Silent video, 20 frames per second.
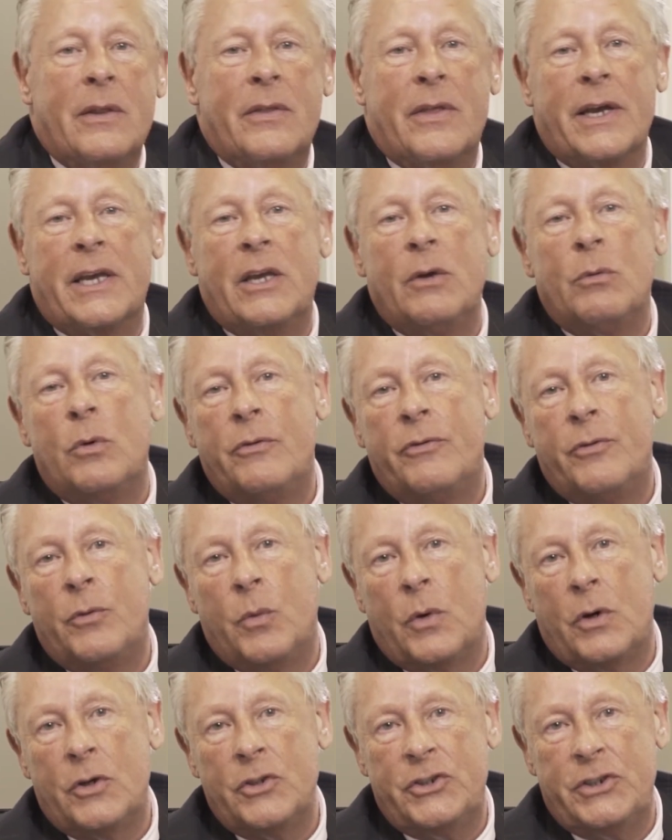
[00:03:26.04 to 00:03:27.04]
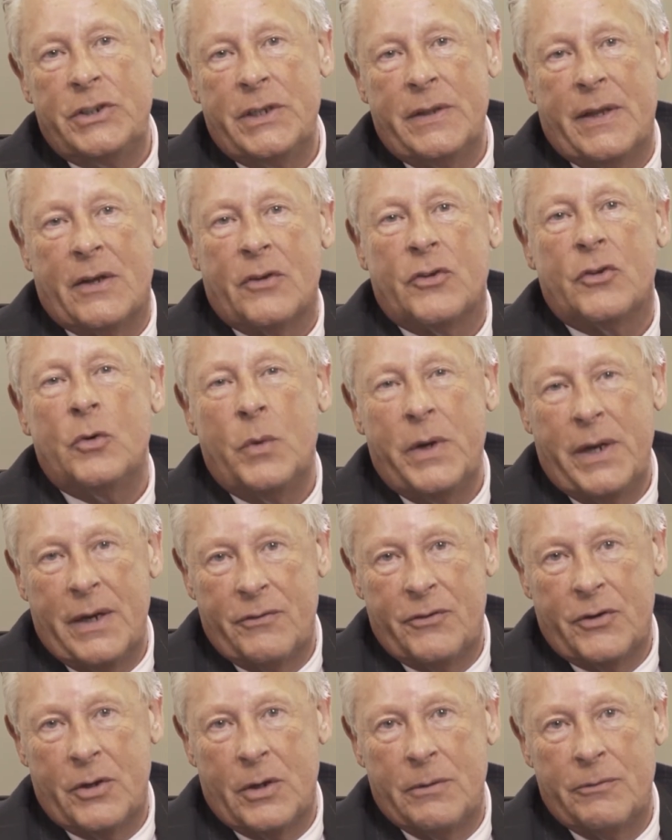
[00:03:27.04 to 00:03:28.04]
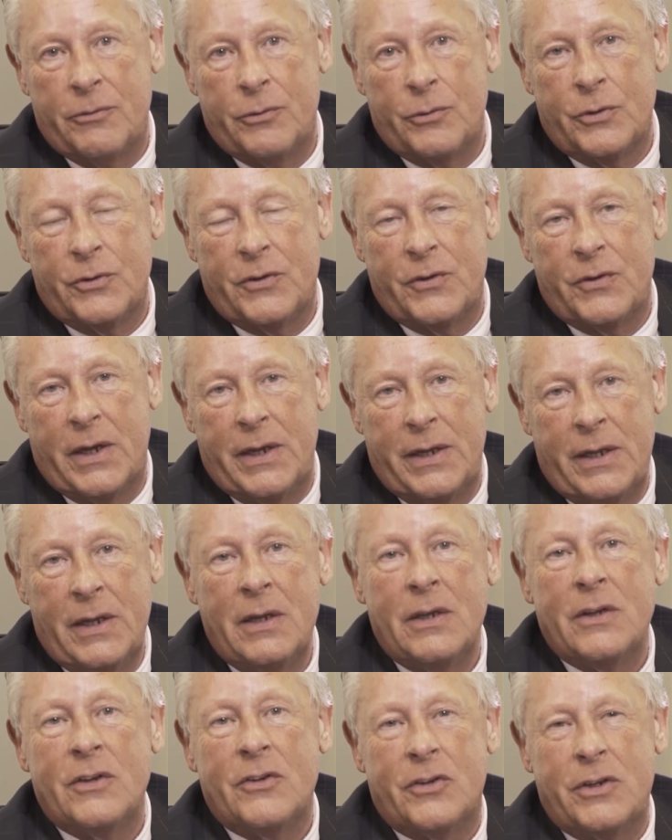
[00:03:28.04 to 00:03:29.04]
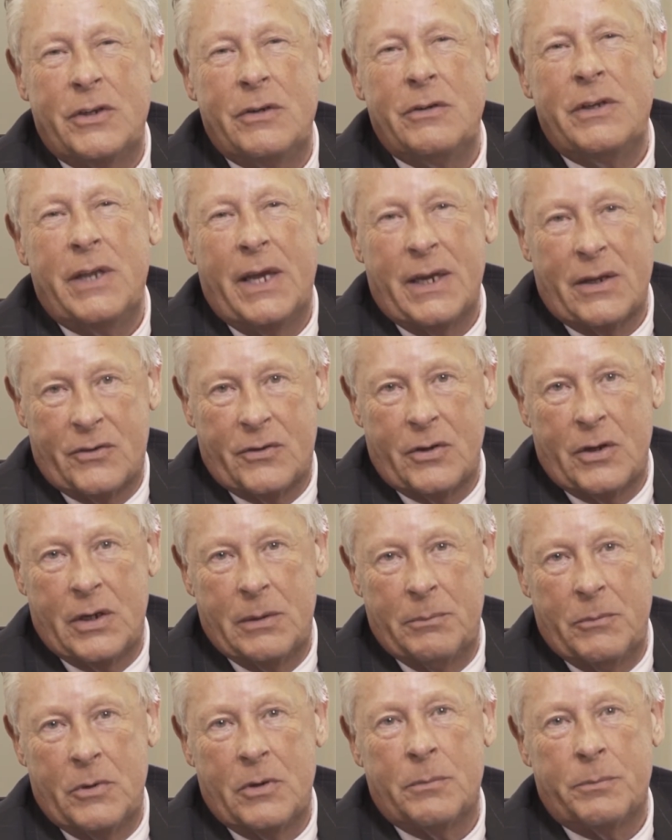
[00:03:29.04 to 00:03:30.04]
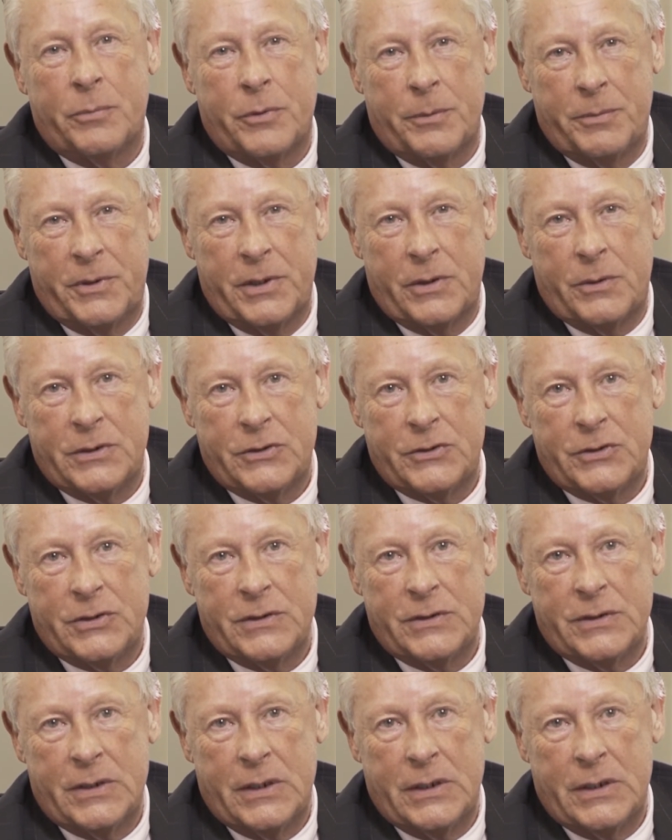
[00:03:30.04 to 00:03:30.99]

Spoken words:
Thank you all for watching. That's all we have time for today. See you next time on Property Question Time.